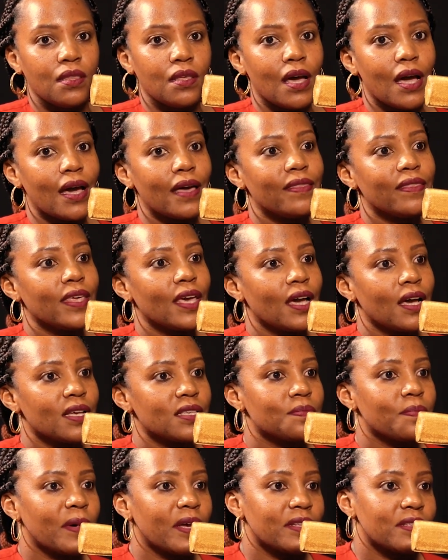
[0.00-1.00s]
And their
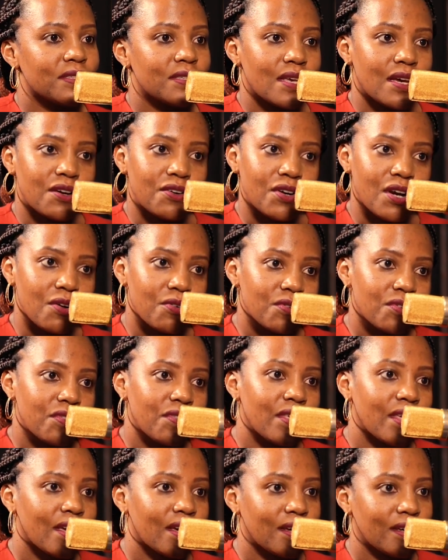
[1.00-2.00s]
husbands are out
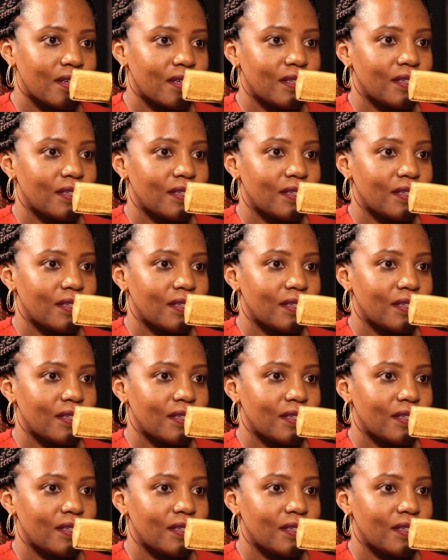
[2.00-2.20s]
there